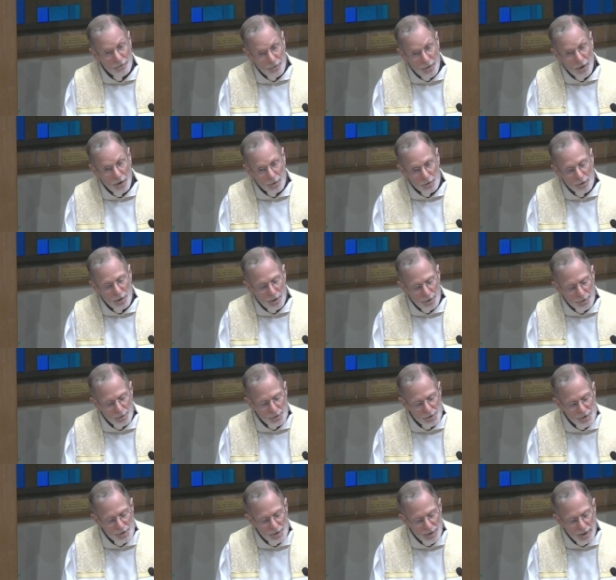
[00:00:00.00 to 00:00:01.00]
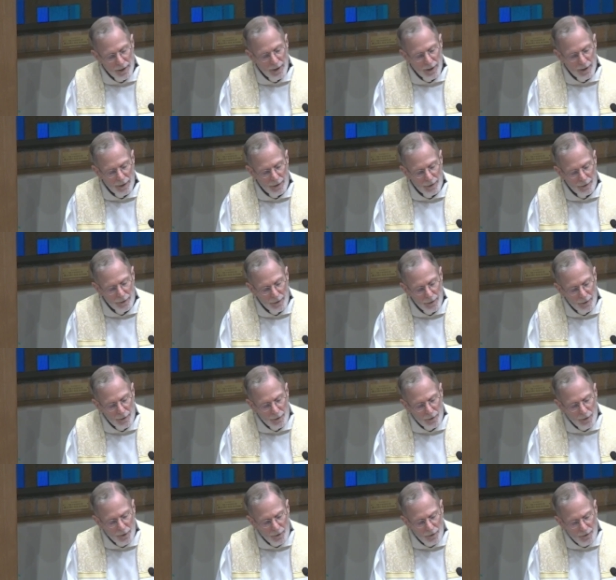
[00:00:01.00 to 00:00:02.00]
we fail to understand
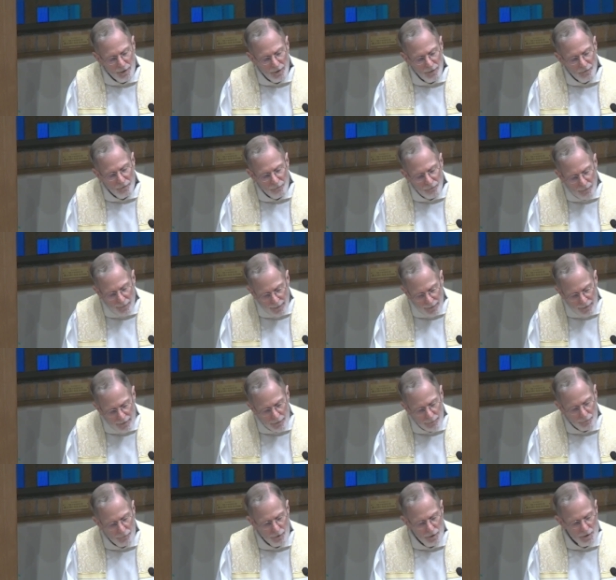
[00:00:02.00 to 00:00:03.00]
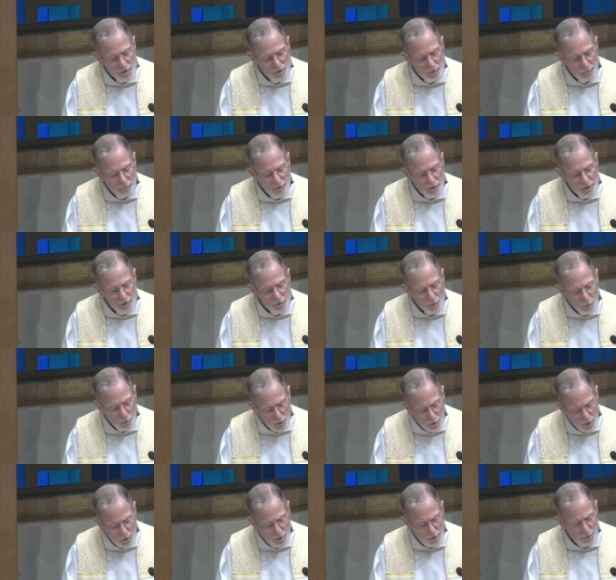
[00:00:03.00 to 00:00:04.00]
the, the effectiveness of these
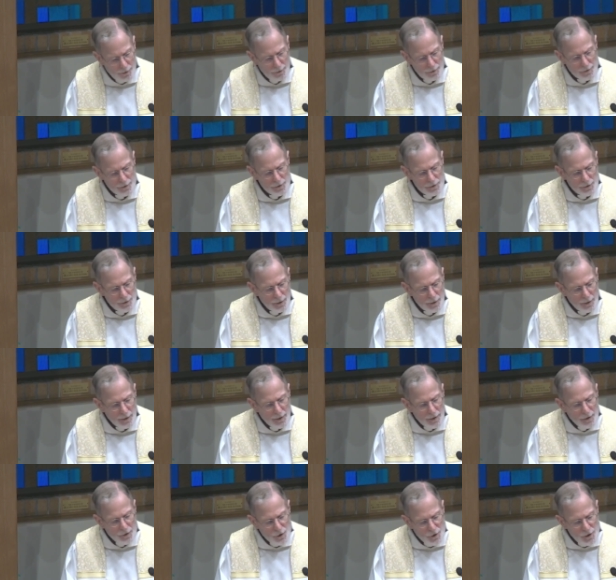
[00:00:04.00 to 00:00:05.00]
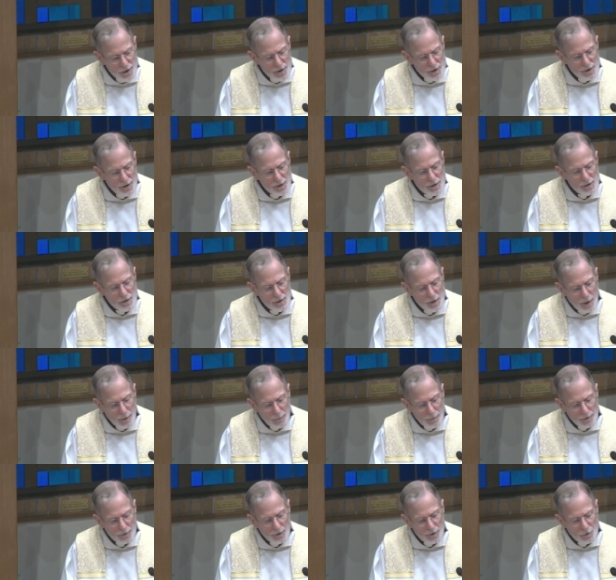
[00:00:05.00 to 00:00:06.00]
words. Jesus
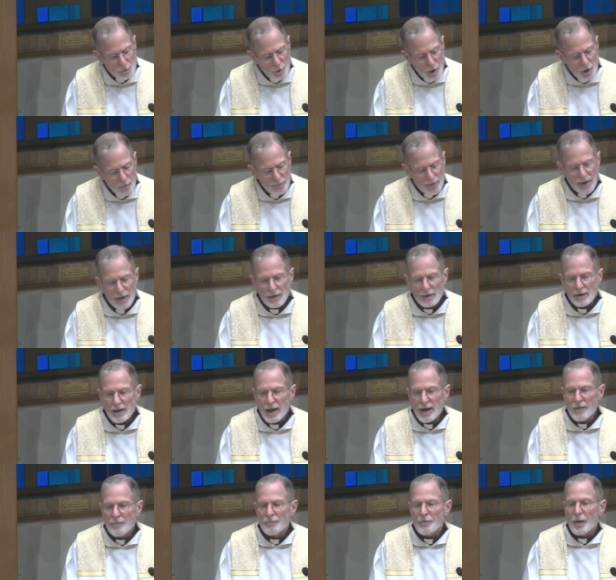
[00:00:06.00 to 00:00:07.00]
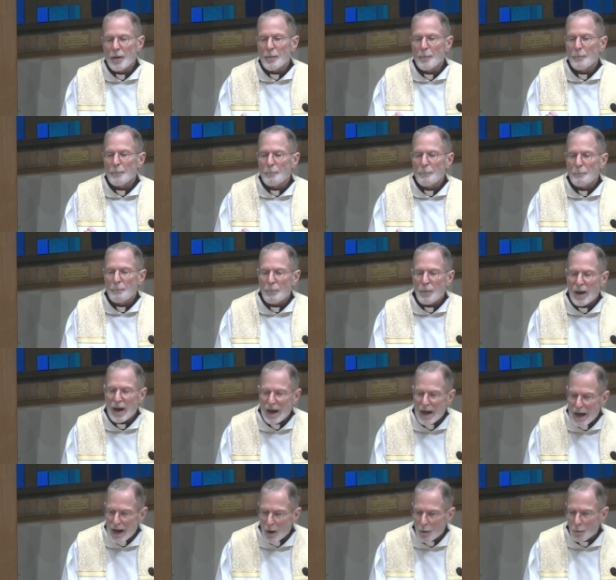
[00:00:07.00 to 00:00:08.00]
summoned the twelve and gave them
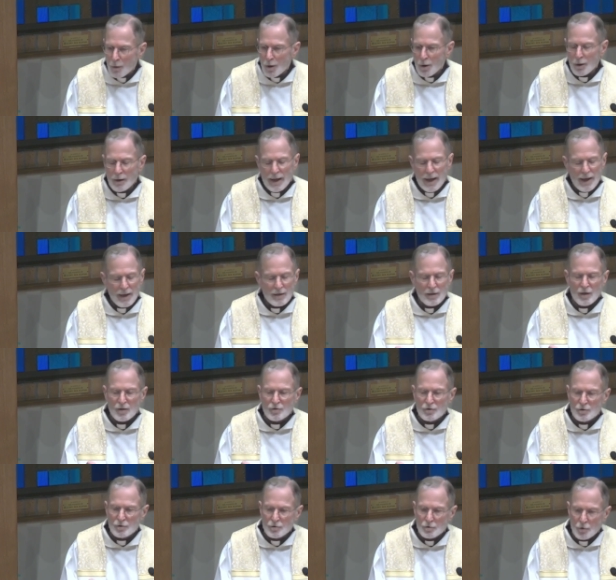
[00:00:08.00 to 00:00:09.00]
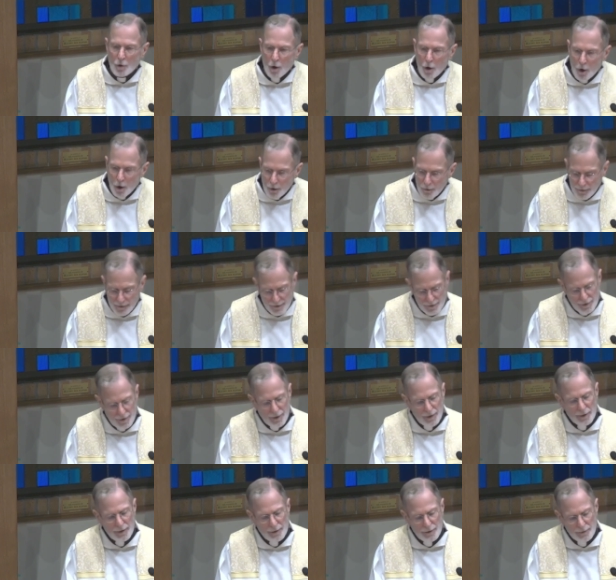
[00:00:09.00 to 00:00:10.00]
power and
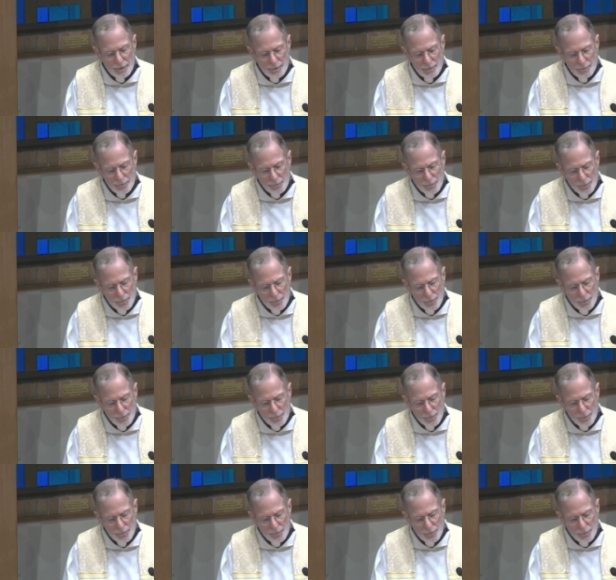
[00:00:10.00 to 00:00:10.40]
authority.